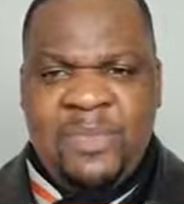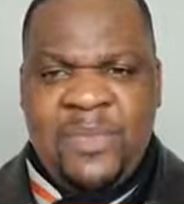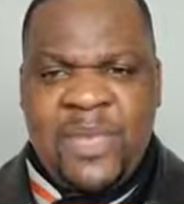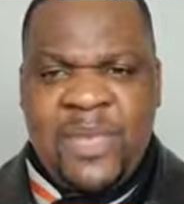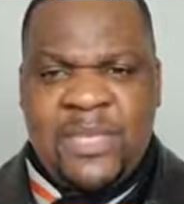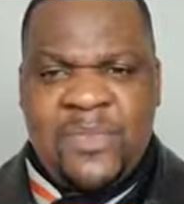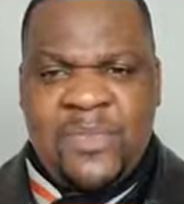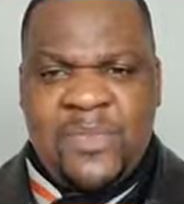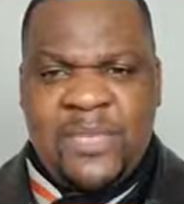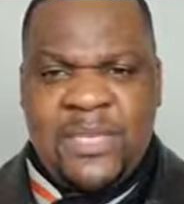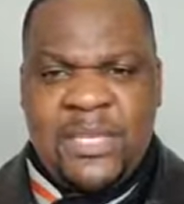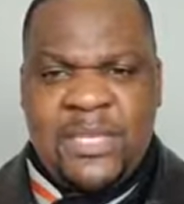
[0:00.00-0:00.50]

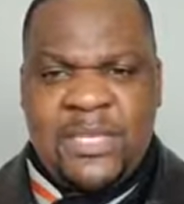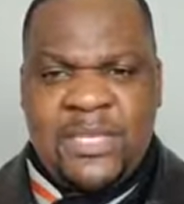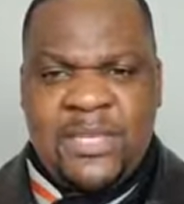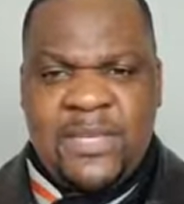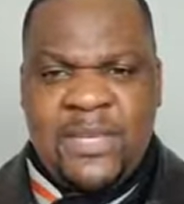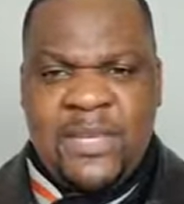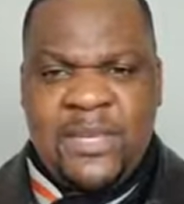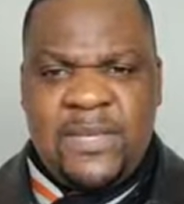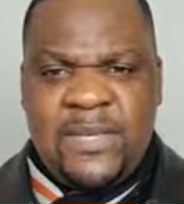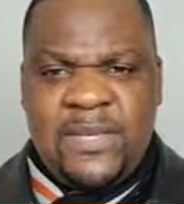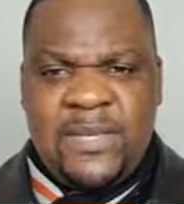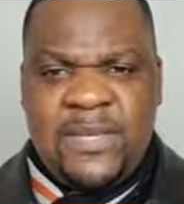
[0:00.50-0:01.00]

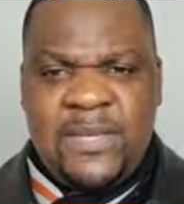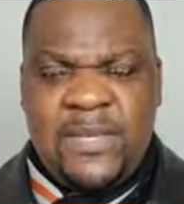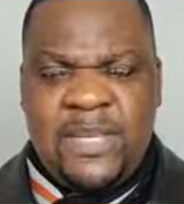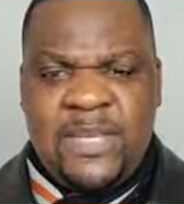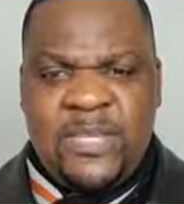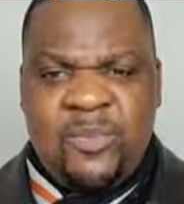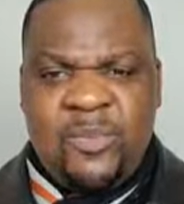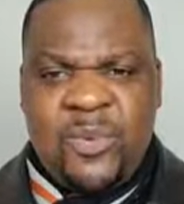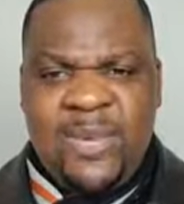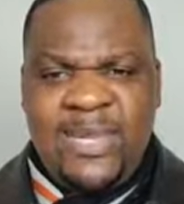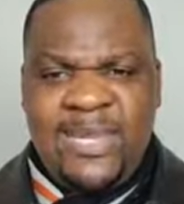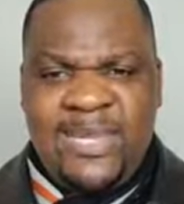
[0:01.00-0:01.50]
this
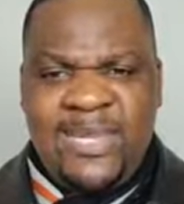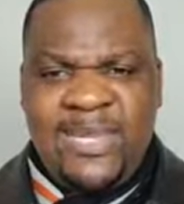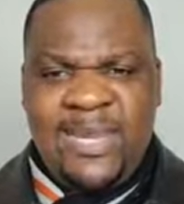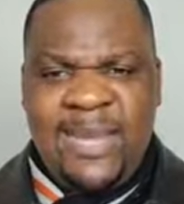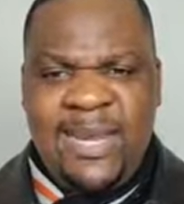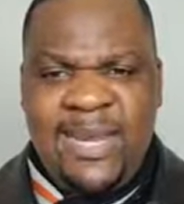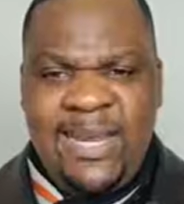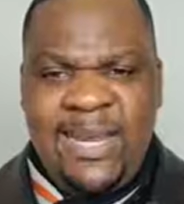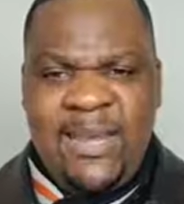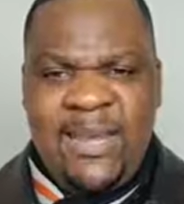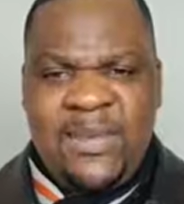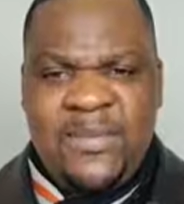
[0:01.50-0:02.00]

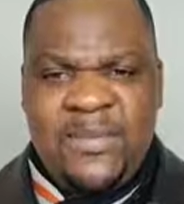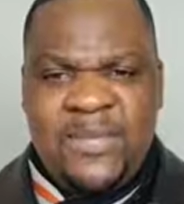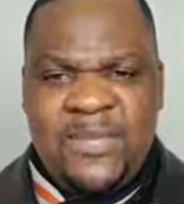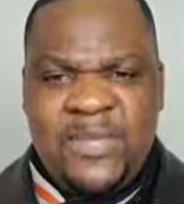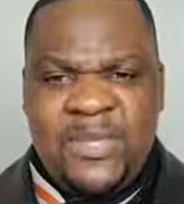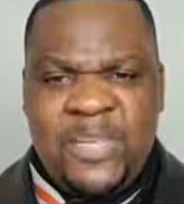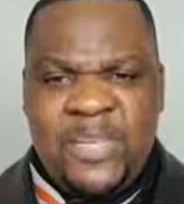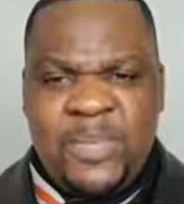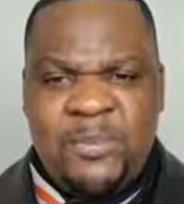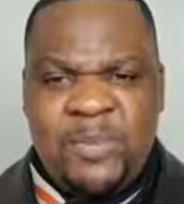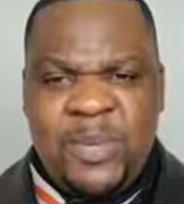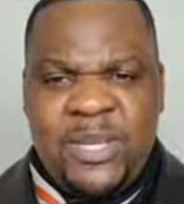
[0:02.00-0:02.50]
resilience,
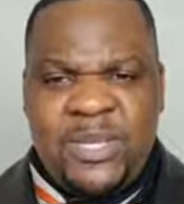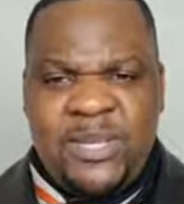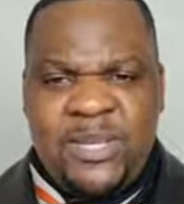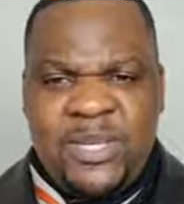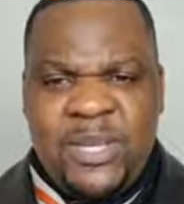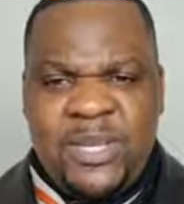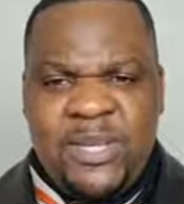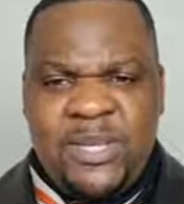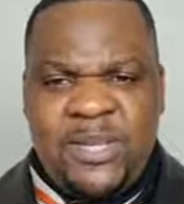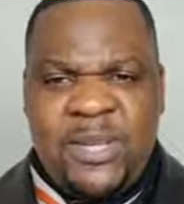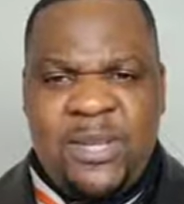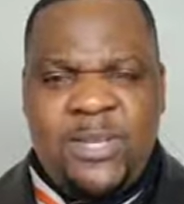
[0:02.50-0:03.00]
this
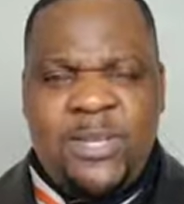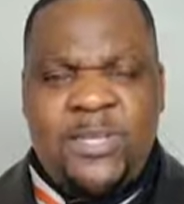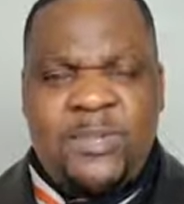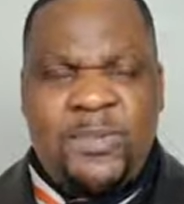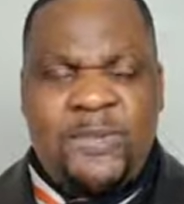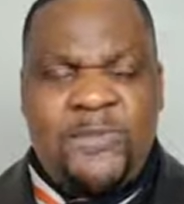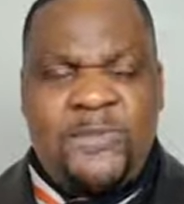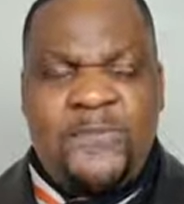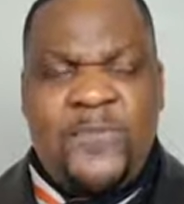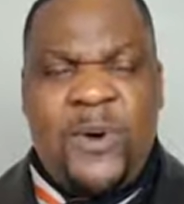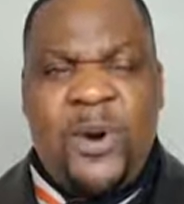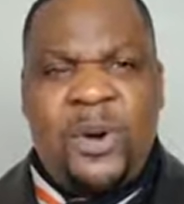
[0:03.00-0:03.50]
persistence
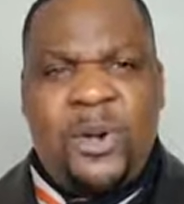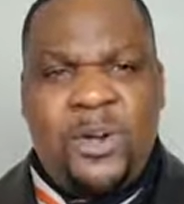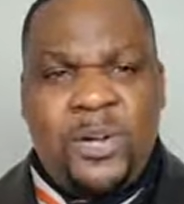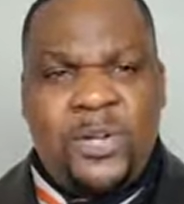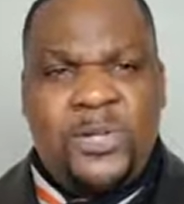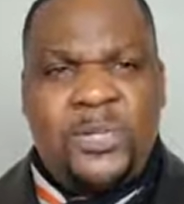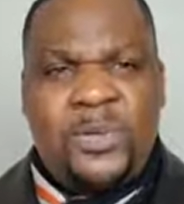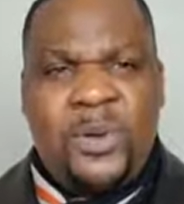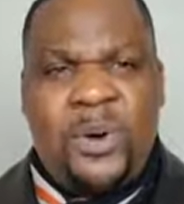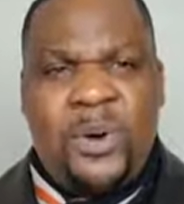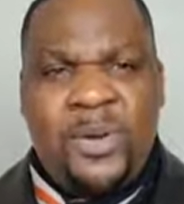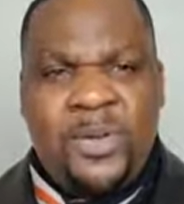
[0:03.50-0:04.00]
to
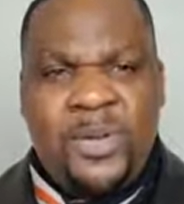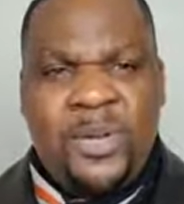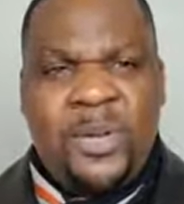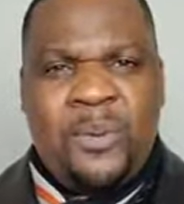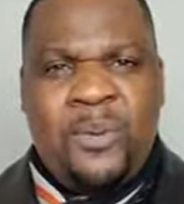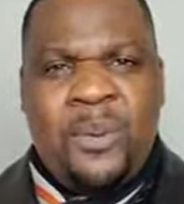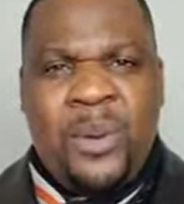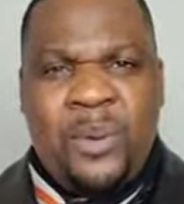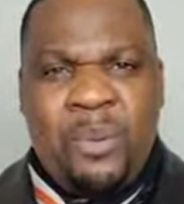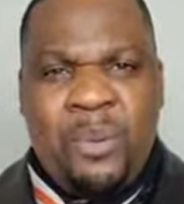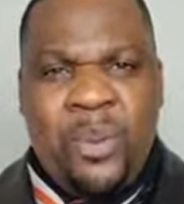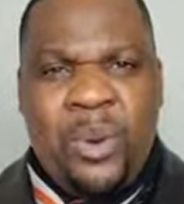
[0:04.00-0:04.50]
focus on
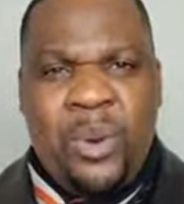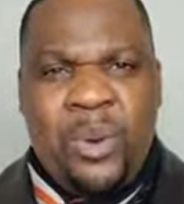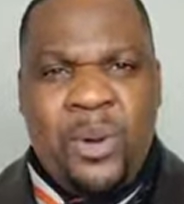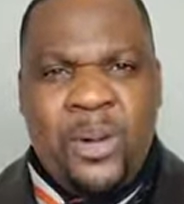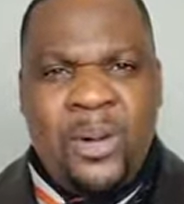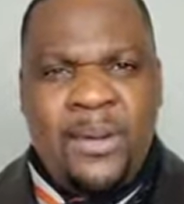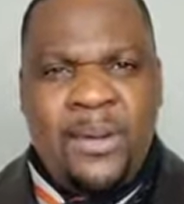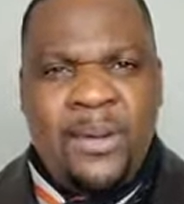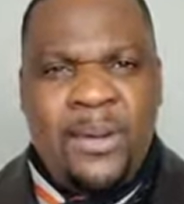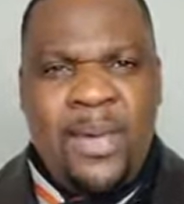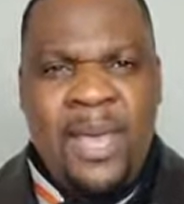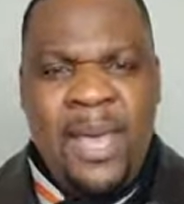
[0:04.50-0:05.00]
the reward.